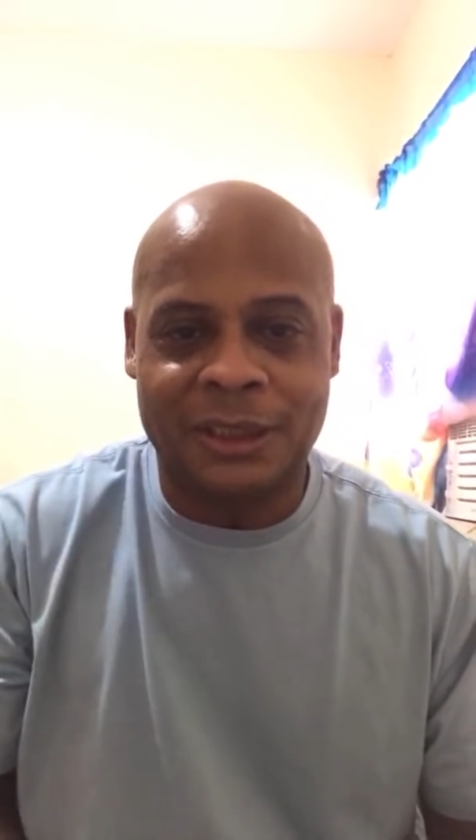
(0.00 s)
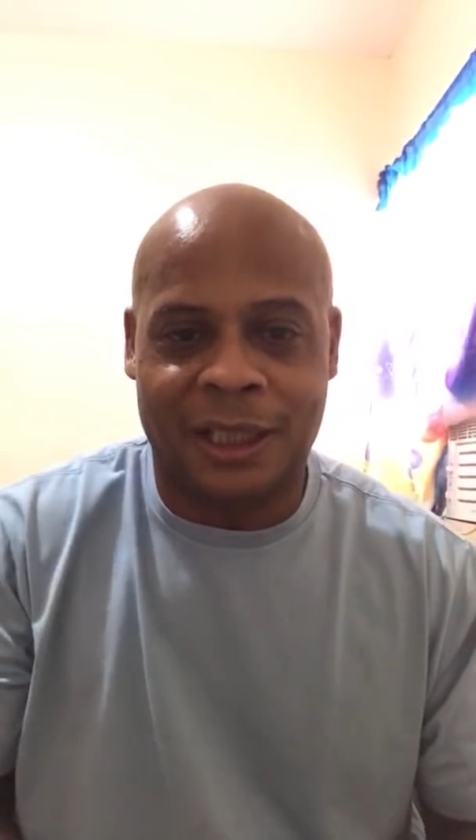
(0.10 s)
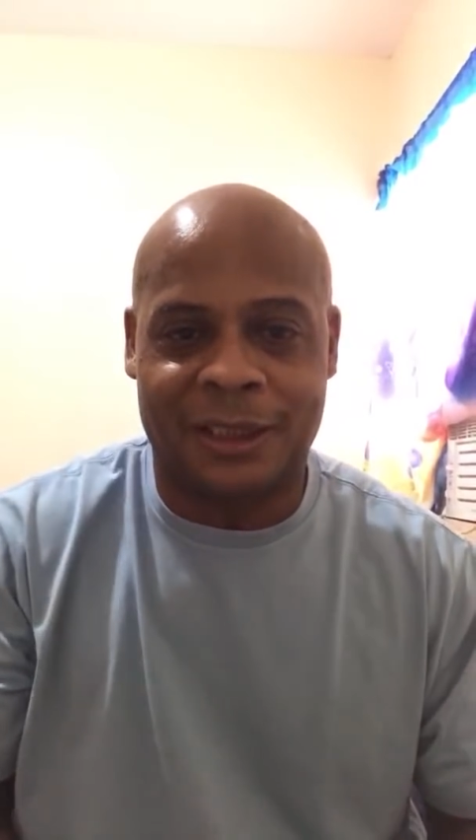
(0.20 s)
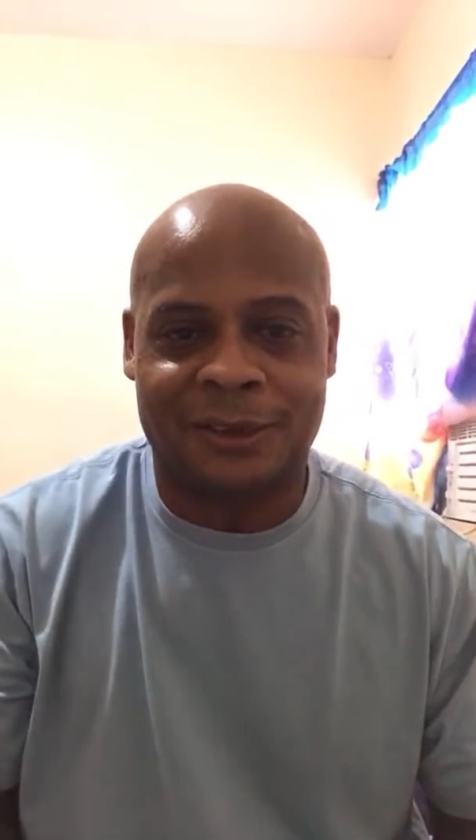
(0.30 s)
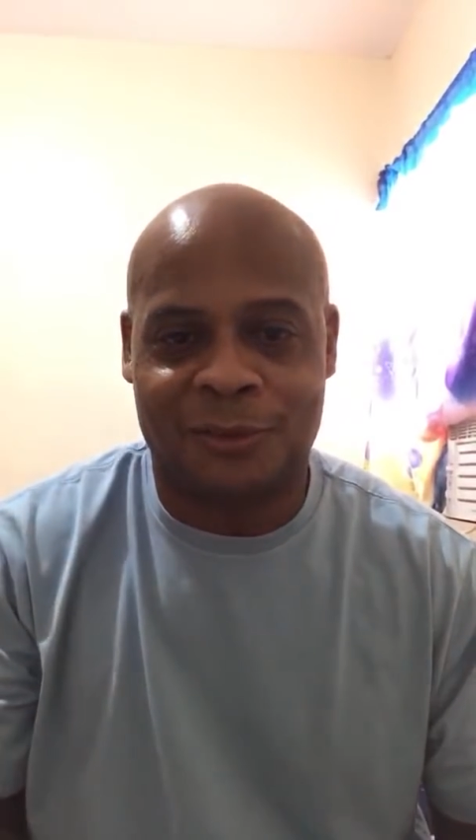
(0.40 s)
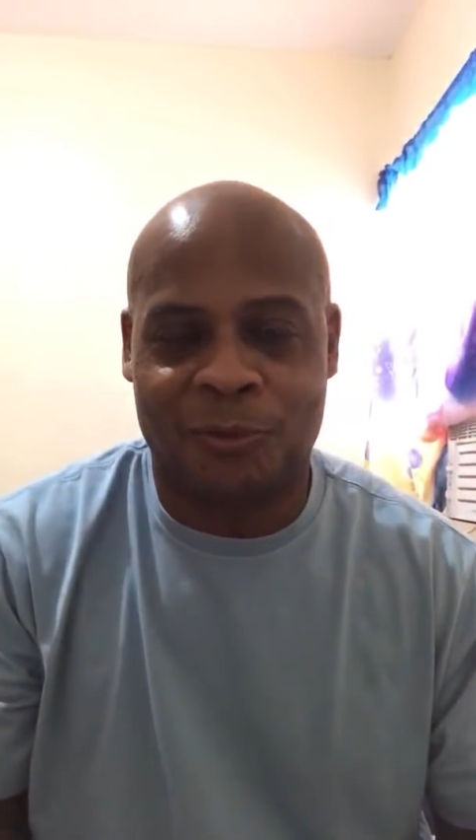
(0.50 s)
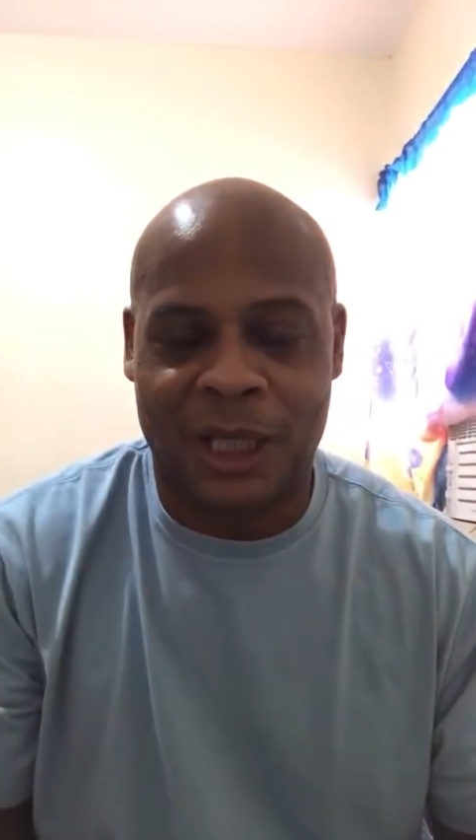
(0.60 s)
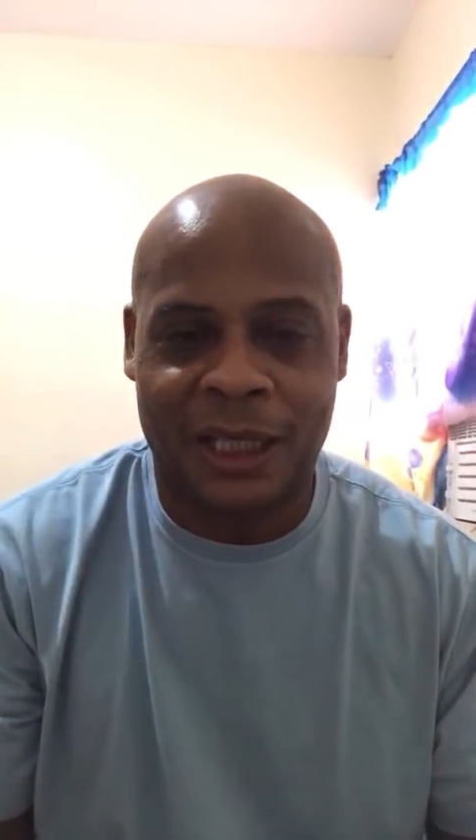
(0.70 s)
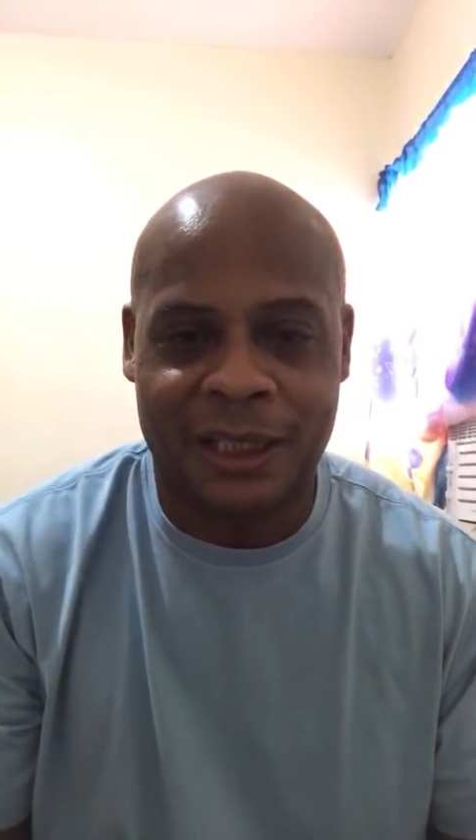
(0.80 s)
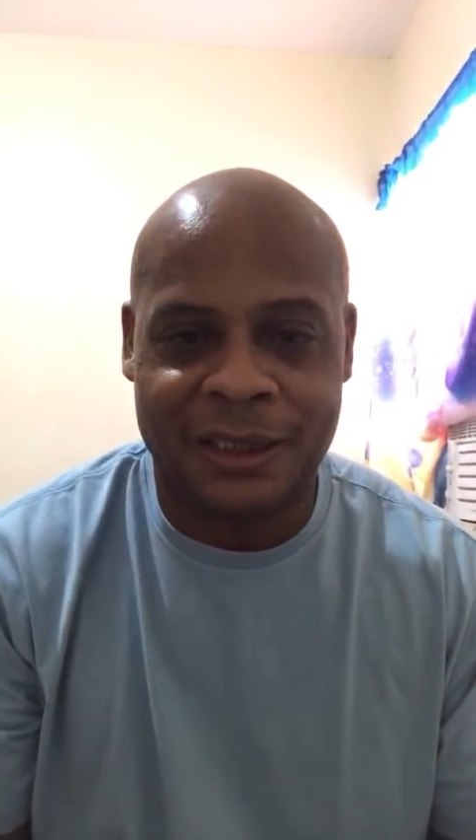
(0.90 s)
adults,
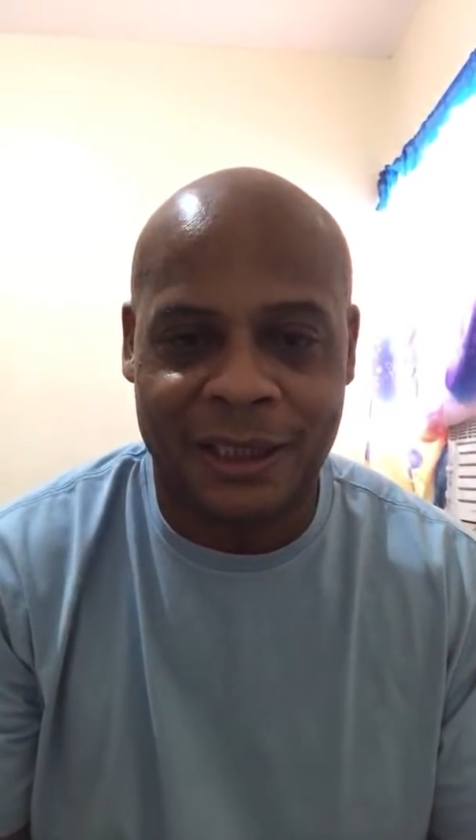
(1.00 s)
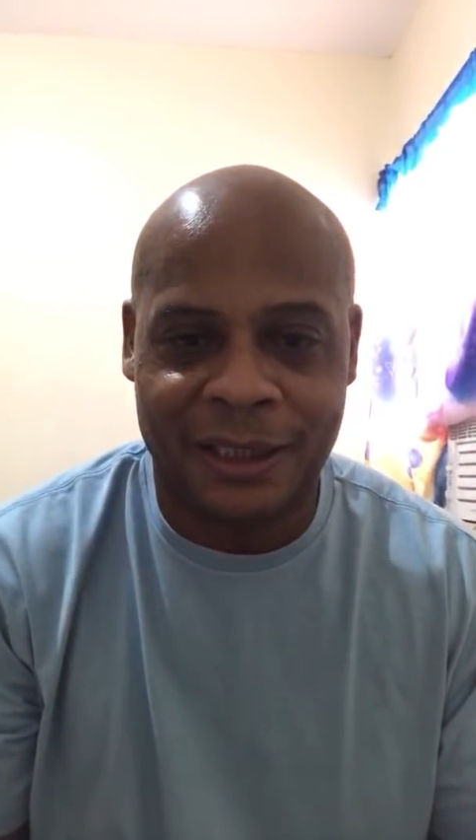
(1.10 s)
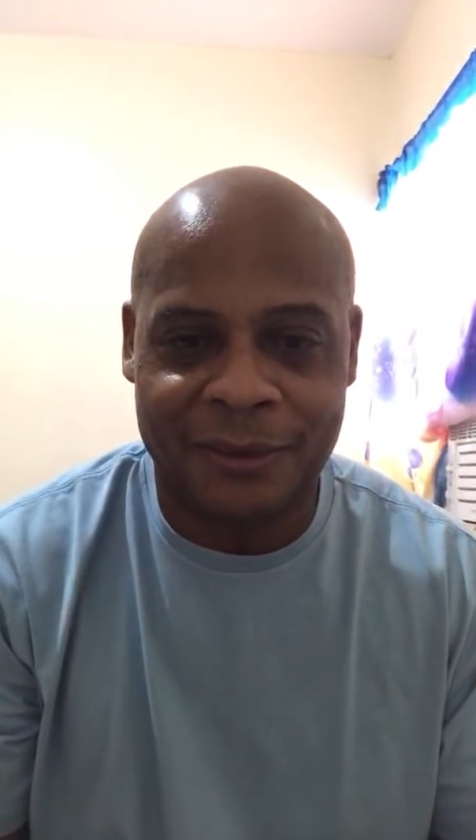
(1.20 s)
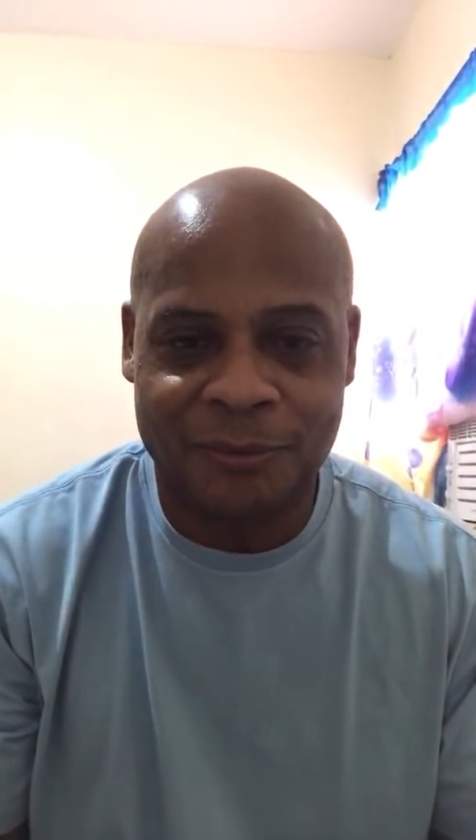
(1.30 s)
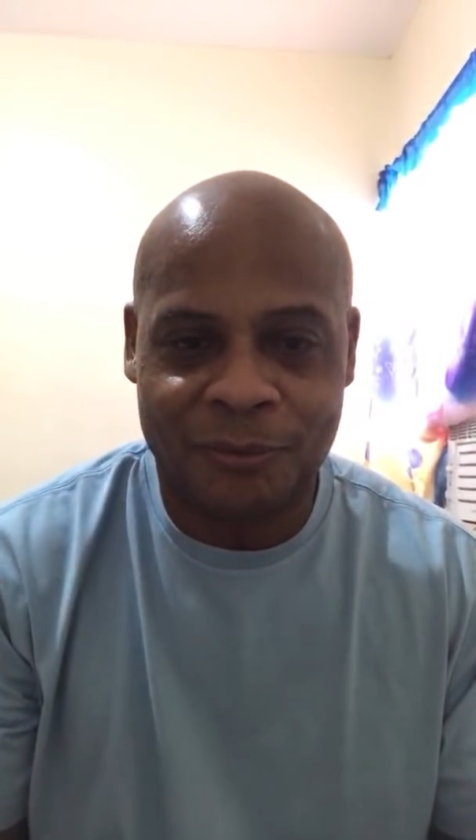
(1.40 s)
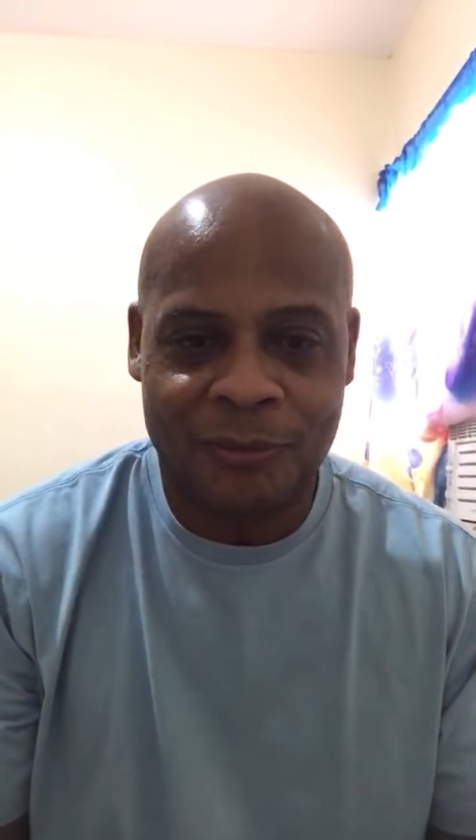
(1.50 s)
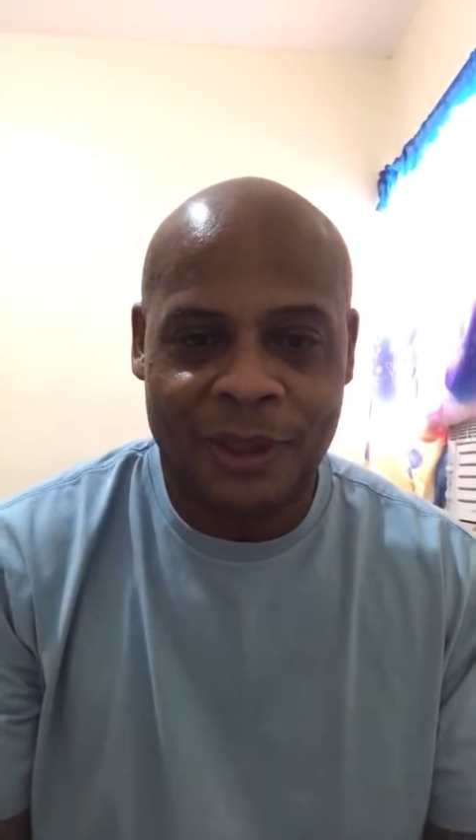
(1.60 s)
man, and then,